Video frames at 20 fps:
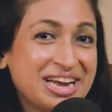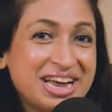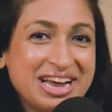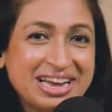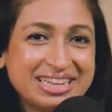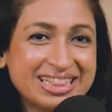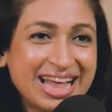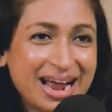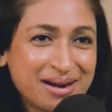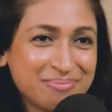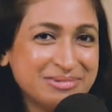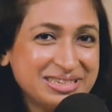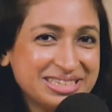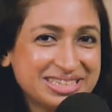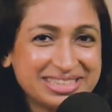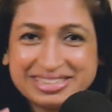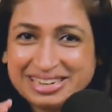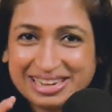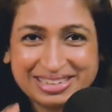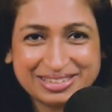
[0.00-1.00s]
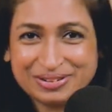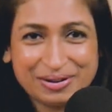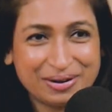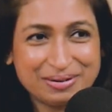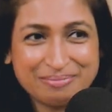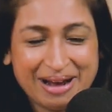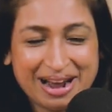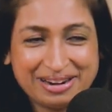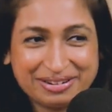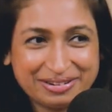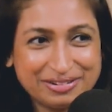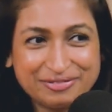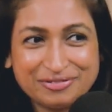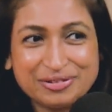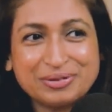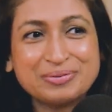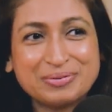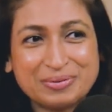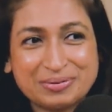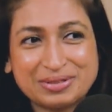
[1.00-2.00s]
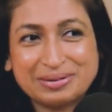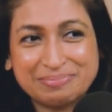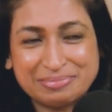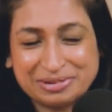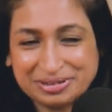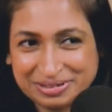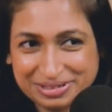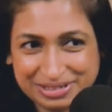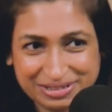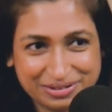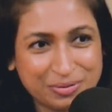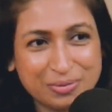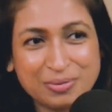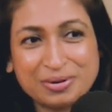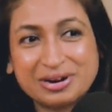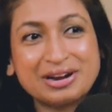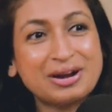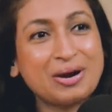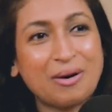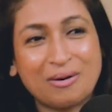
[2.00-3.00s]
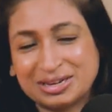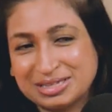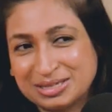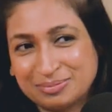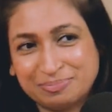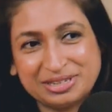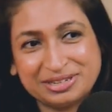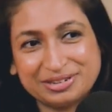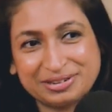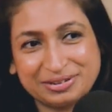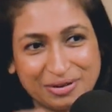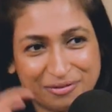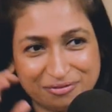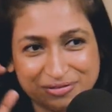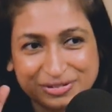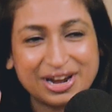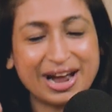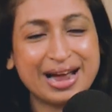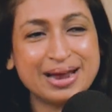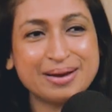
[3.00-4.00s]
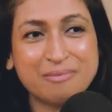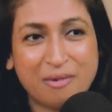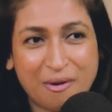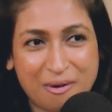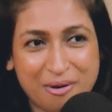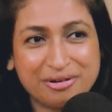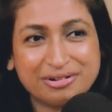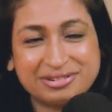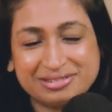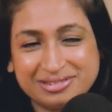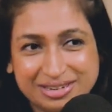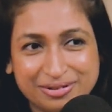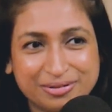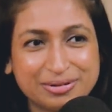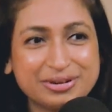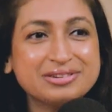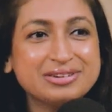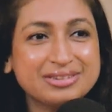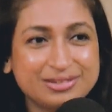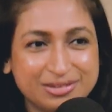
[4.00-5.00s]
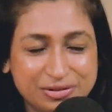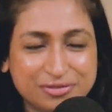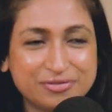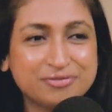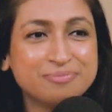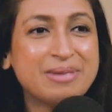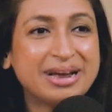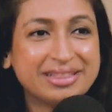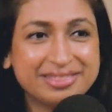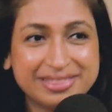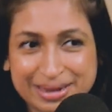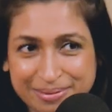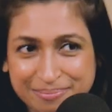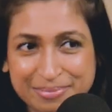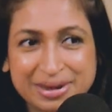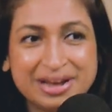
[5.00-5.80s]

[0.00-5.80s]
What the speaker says: That means it does not matter if you know the person over a longest period of time, or, you've met them